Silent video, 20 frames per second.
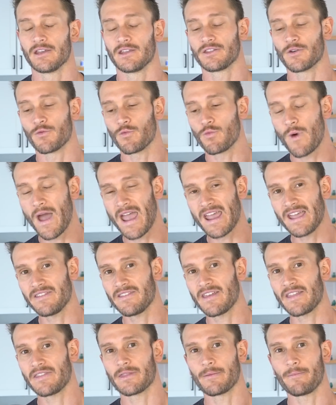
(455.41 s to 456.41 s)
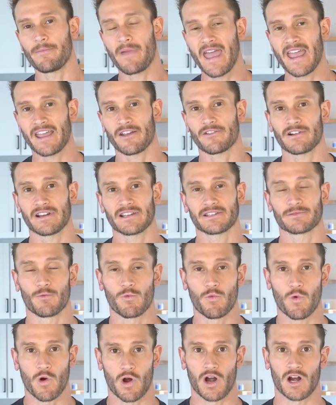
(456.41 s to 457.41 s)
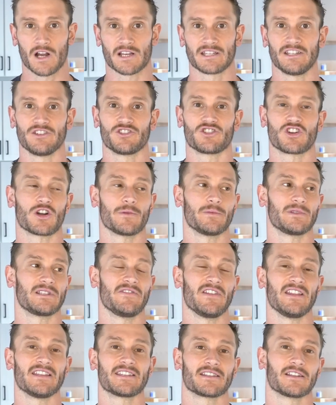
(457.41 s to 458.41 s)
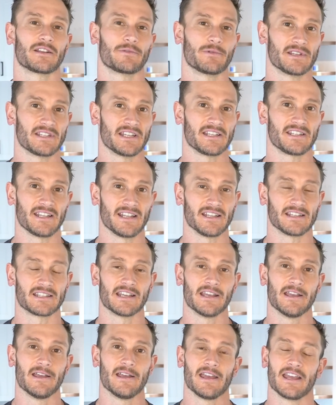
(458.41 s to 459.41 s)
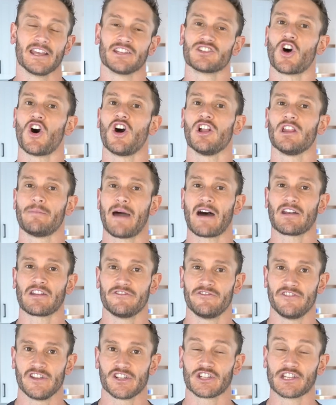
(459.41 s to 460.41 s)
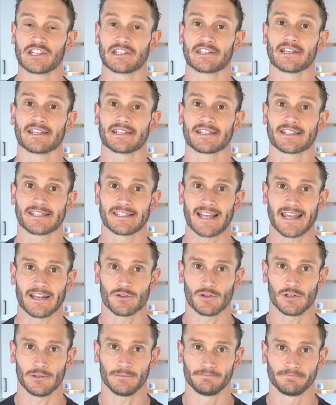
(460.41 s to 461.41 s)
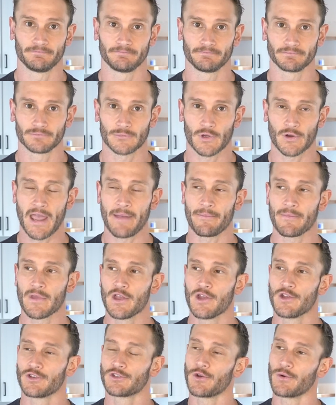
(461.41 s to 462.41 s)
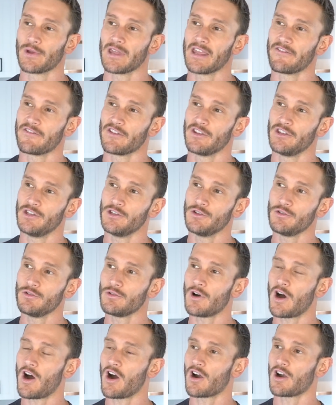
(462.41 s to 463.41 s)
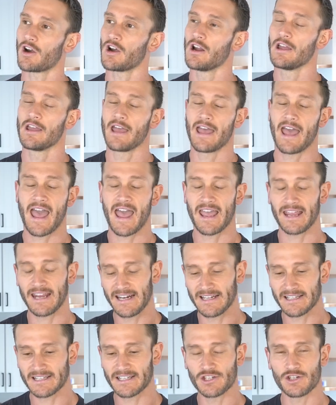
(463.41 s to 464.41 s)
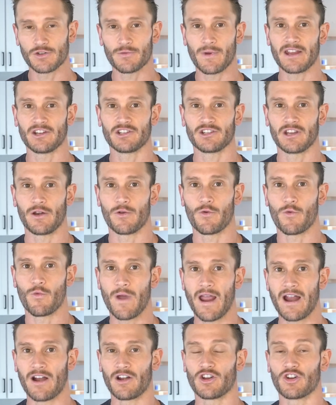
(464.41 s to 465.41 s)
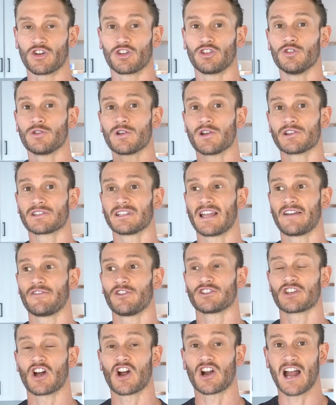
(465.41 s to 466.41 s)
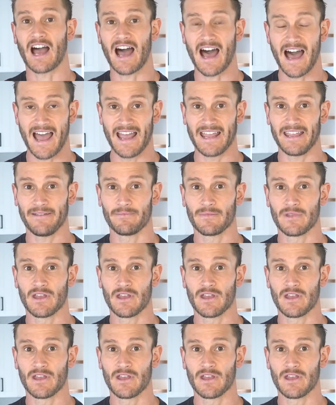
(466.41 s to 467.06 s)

The way that the pancreas works in terms of insulin resistance is all about a vicious cycle. Okay, so if you are in a situation where your glucose levels are high,